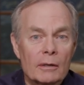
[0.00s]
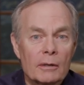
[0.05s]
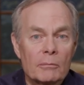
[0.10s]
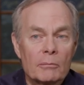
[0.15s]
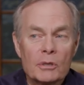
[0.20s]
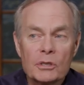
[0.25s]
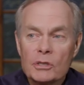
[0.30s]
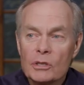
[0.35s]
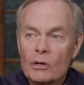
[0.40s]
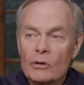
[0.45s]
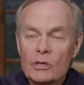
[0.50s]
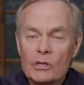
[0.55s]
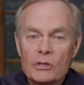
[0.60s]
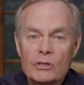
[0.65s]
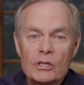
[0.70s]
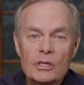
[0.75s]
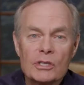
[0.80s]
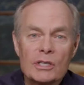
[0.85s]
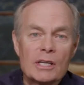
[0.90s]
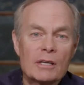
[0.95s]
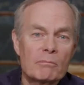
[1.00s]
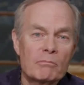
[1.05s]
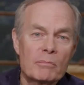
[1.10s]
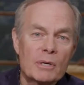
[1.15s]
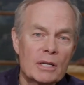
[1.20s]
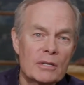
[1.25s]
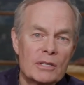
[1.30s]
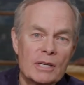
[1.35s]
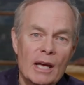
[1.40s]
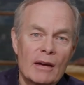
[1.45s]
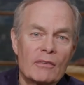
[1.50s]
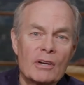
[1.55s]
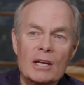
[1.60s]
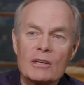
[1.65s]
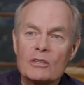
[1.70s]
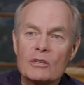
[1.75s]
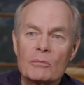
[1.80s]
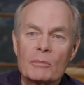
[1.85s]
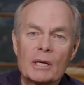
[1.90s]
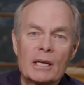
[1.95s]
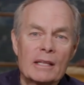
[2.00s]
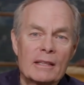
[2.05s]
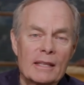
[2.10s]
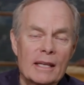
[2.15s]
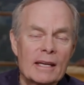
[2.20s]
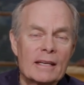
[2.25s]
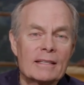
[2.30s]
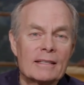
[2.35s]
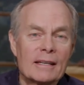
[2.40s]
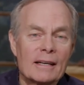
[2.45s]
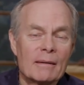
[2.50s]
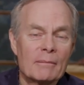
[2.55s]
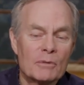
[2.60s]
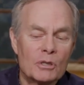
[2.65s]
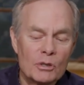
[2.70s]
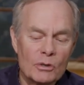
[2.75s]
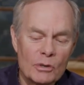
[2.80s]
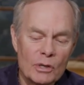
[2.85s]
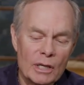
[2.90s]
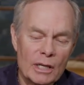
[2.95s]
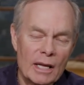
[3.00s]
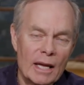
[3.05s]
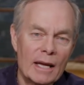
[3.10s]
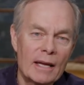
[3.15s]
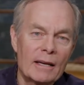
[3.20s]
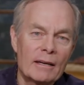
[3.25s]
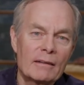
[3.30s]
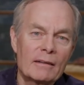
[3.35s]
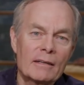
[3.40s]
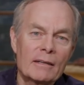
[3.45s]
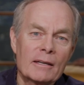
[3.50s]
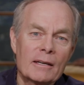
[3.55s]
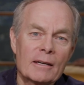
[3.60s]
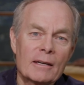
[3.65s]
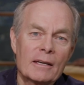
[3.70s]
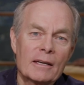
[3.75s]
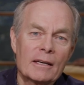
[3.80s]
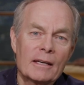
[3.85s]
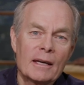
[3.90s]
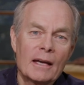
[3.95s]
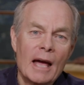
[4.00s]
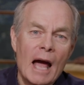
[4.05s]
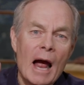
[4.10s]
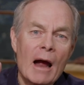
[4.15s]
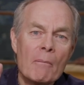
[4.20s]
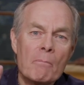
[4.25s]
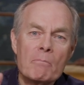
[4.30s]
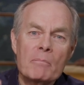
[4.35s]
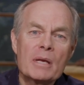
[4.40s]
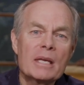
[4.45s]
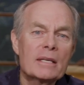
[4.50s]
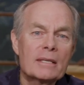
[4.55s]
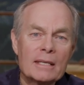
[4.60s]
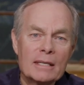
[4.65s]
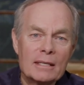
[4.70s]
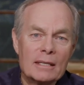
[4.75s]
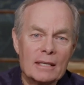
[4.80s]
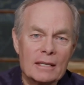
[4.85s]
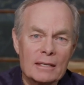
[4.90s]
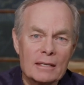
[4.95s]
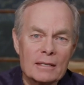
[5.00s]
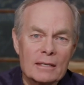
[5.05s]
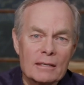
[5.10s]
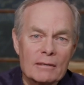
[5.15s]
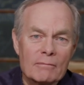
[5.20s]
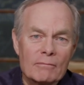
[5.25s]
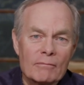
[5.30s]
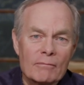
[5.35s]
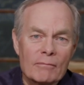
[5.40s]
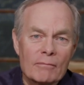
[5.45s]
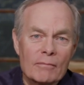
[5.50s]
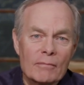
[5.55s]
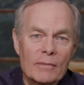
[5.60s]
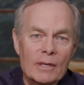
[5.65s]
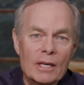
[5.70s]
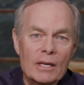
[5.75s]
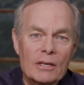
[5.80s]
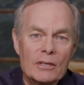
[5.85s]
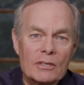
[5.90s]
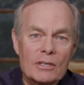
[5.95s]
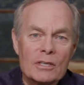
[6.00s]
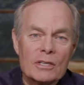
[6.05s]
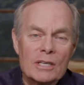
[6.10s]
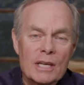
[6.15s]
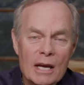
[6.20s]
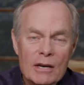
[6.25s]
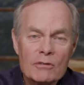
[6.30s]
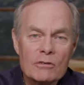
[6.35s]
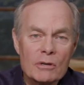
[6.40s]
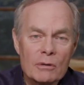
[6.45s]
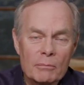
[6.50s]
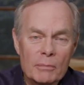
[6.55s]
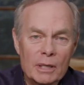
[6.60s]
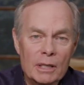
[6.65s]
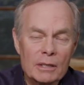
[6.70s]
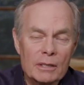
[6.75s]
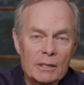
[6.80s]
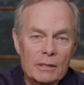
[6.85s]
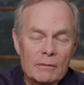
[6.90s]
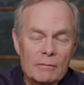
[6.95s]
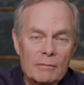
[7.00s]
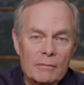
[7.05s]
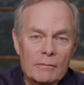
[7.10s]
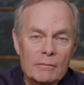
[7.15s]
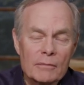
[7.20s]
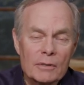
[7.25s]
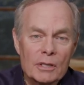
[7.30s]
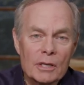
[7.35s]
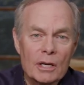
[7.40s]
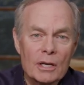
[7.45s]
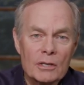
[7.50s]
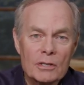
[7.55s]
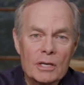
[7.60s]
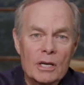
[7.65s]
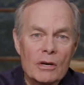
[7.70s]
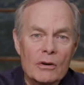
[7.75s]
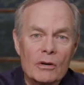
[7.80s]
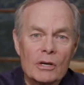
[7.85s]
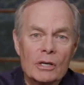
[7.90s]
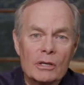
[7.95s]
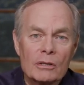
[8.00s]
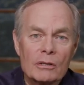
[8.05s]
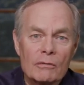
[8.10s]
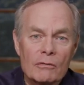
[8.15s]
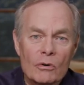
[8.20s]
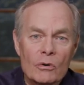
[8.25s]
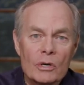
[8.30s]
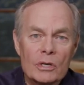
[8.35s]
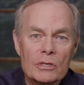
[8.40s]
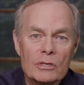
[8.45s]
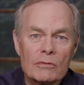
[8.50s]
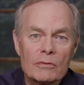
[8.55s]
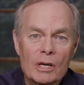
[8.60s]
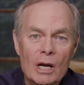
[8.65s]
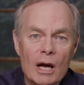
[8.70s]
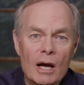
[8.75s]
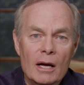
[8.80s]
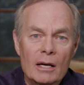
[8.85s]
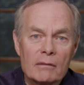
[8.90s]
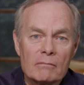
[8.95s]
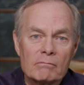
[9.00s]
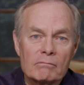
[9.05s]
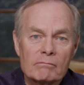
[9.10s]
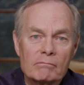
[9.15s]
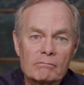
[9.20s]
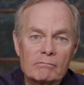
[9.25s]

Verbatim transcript: But you know, you just get busy. I've got so many things that I'm doing, and our busyness is a detriment to us hearing the voice of God.